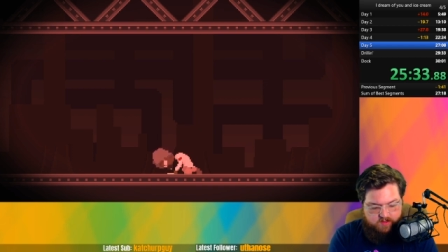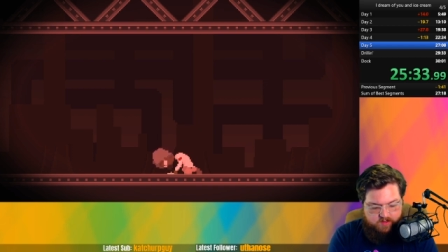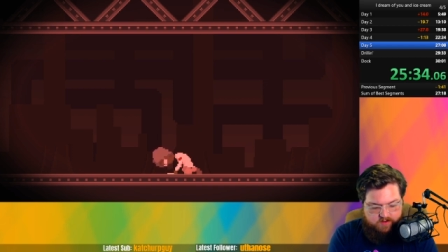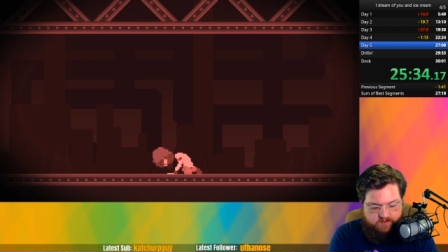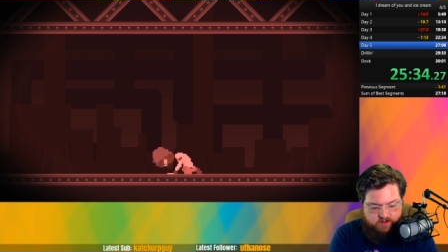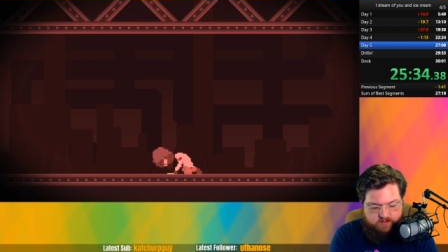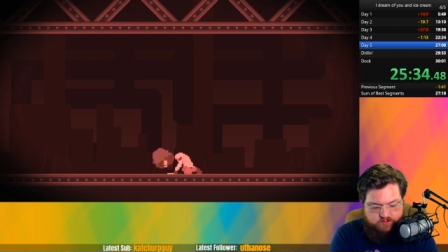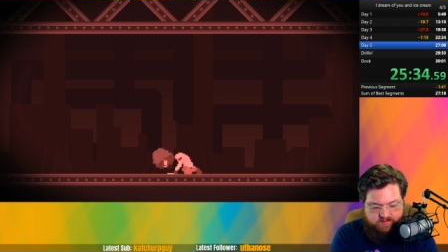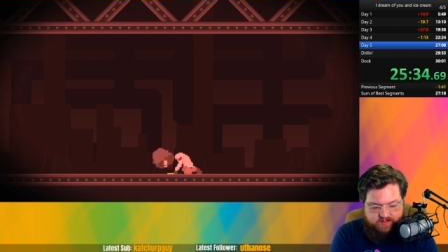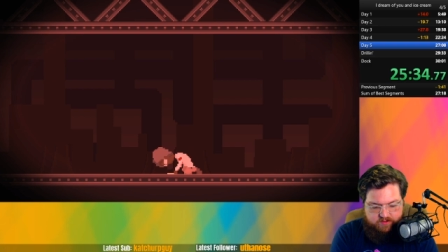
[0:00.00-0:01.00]
If you notice,
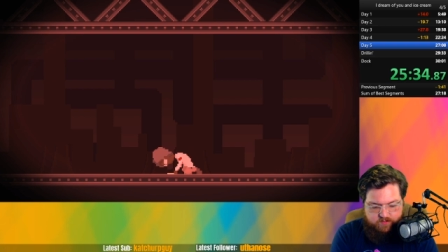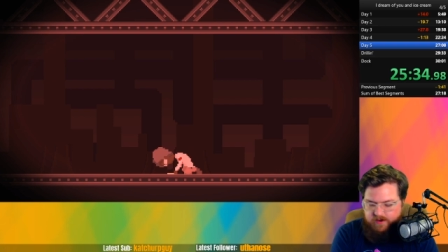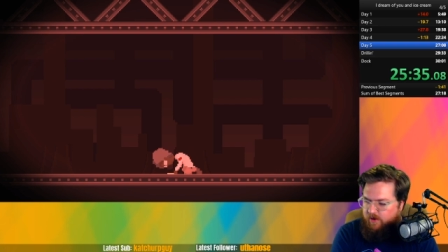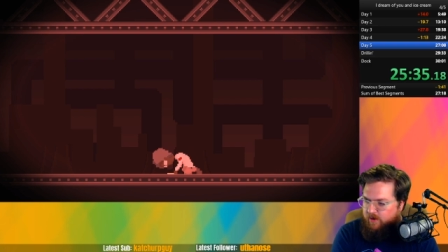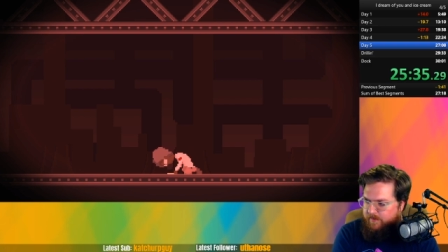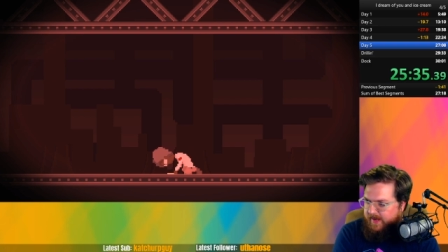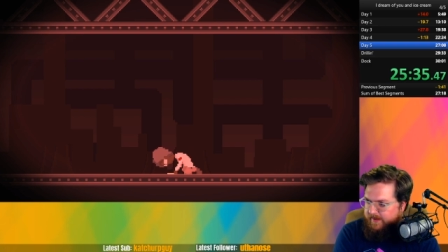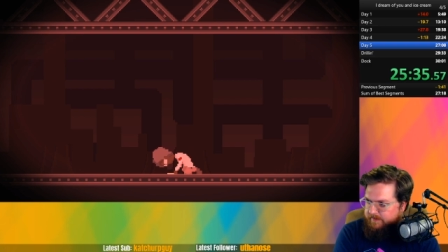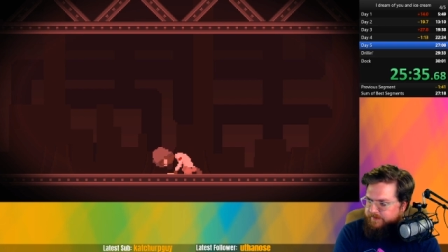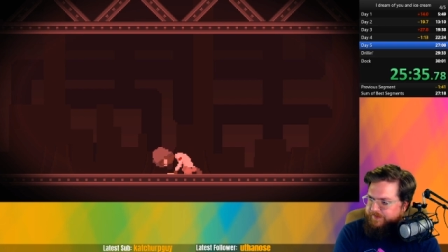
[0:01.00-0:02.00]
we have that red
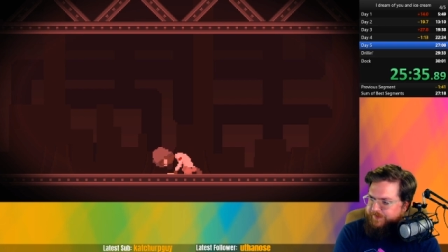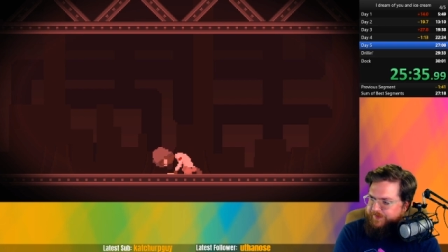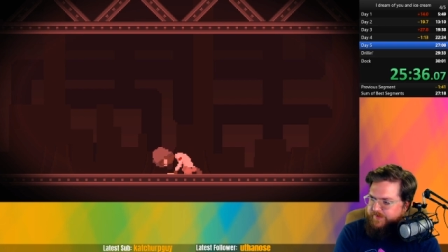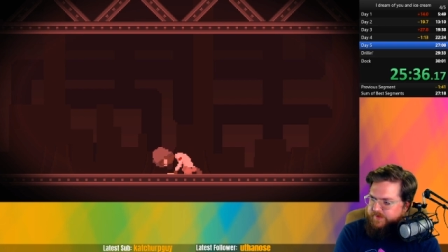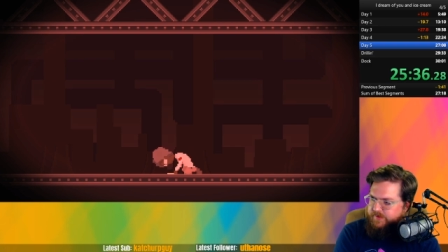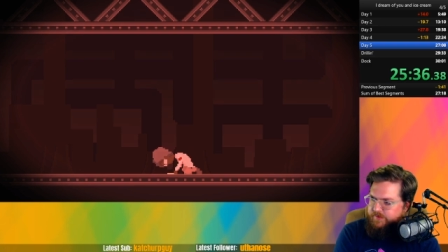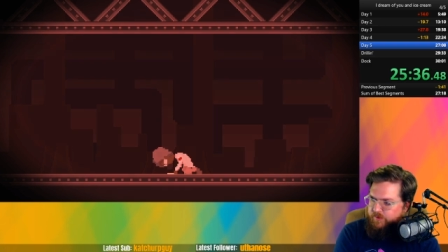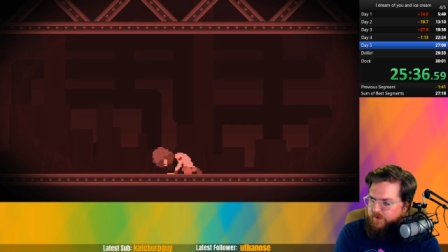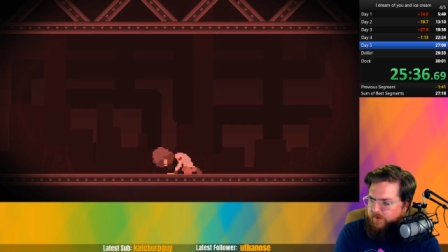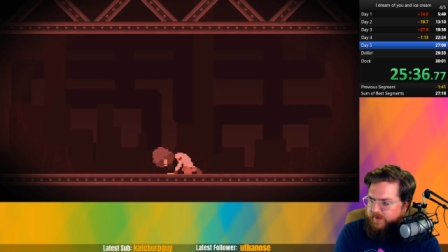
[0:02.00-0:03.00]
armband. We're
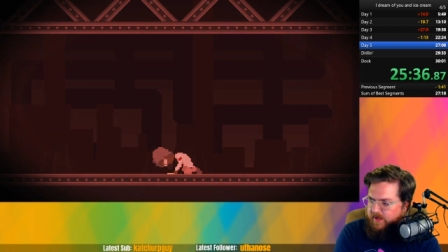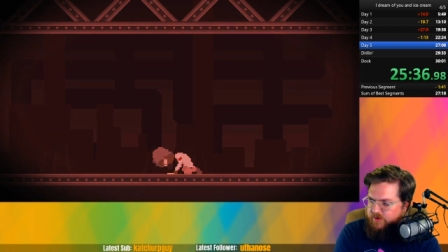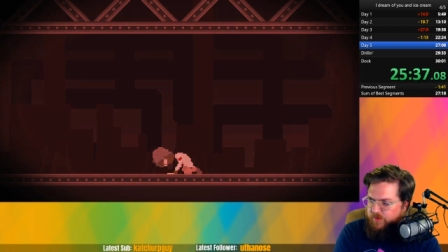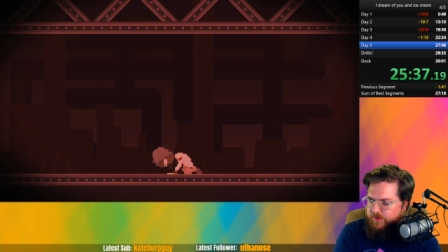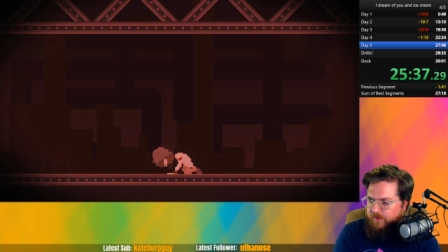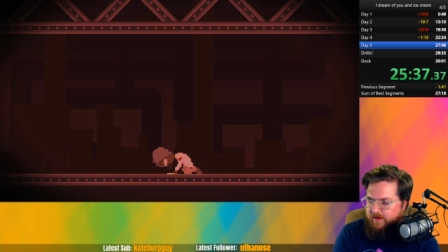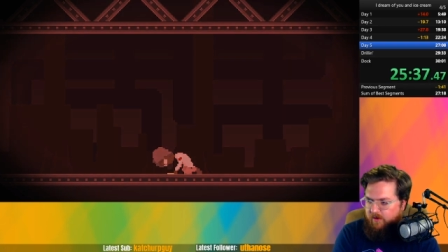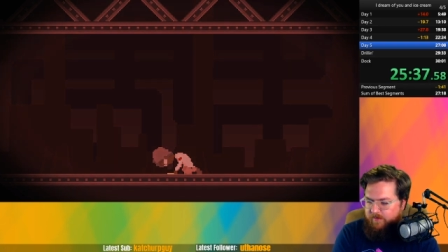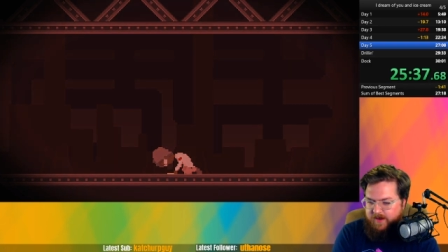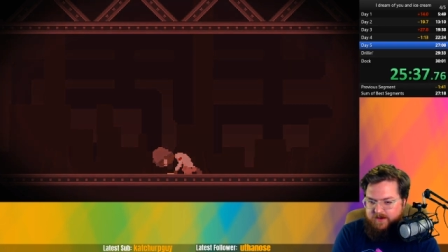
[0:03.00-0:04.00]
the only character with the red
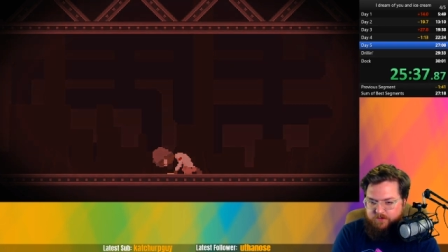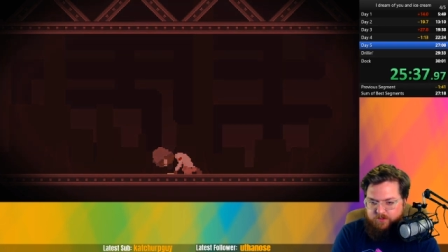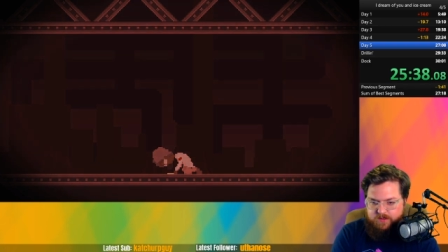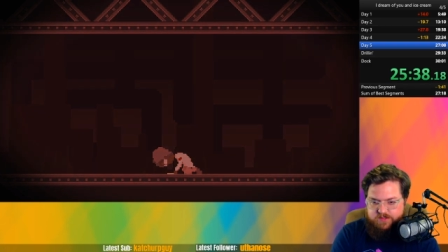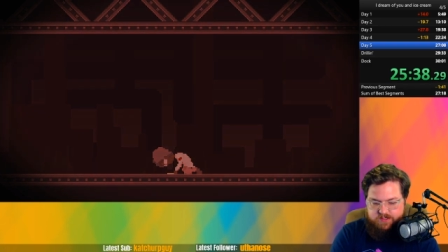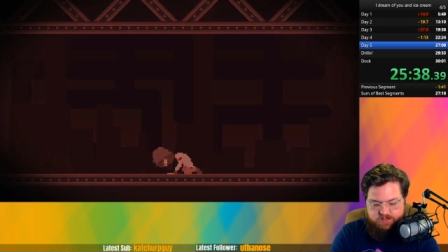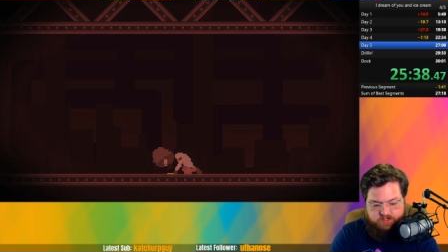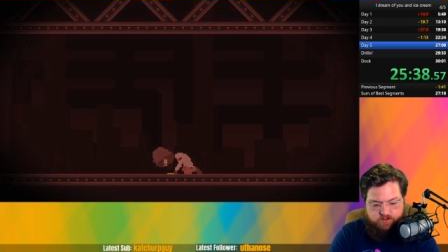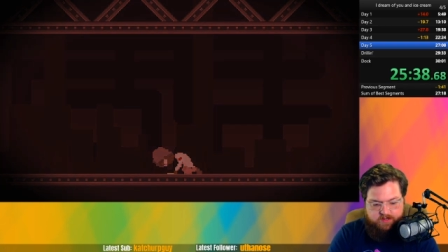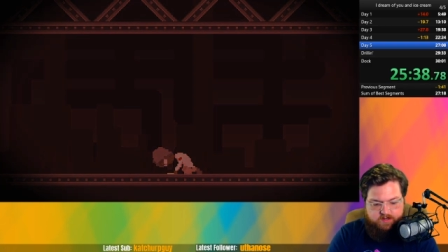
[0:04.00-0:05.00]
armband. Everyone else has the
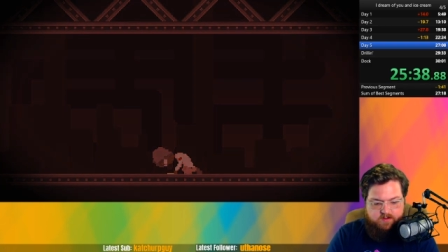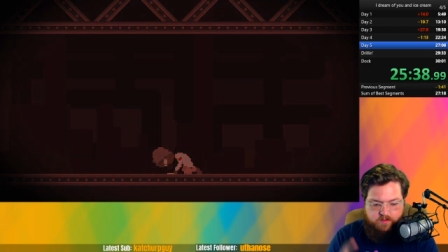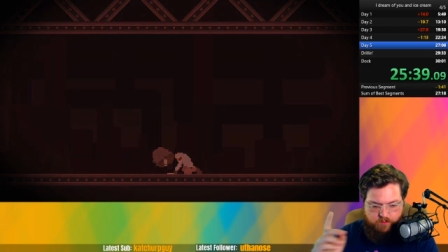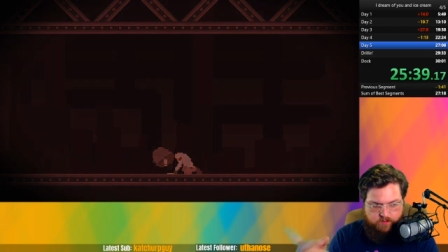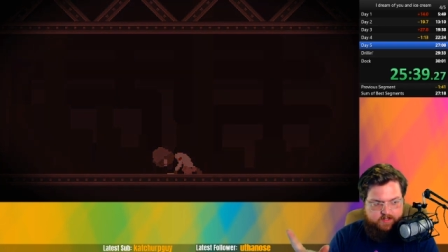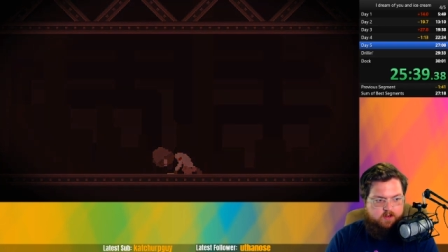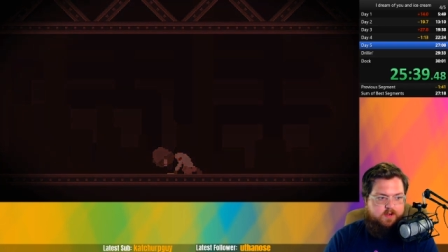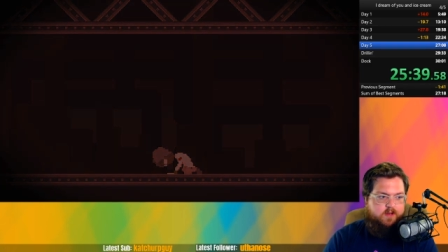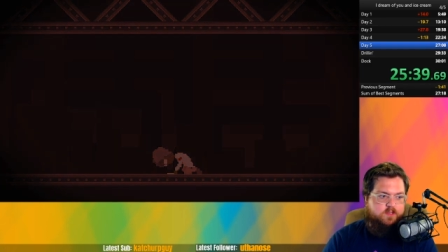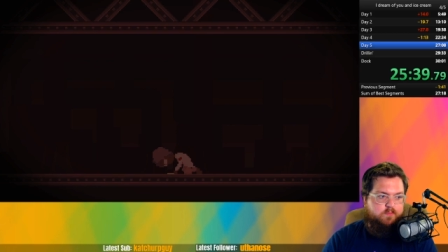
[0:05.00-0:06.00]
green, and then the one character
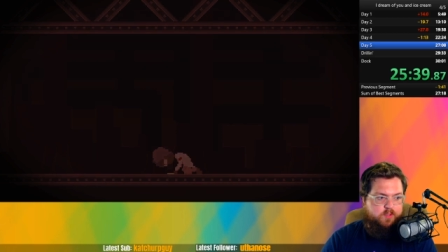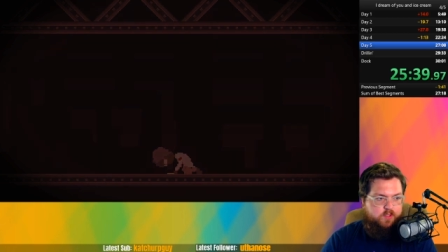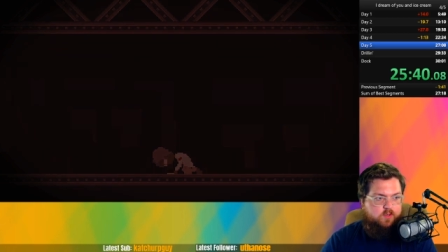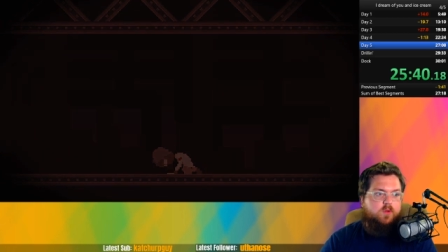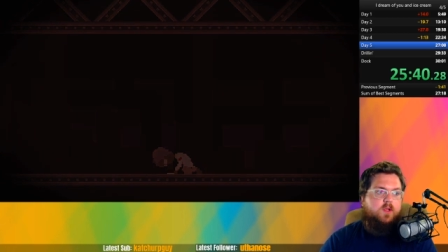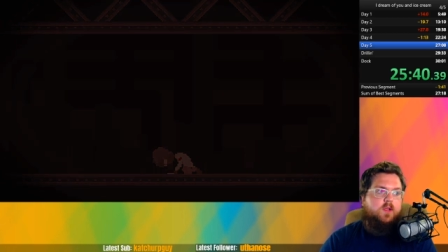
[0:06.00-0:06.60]
has the blue.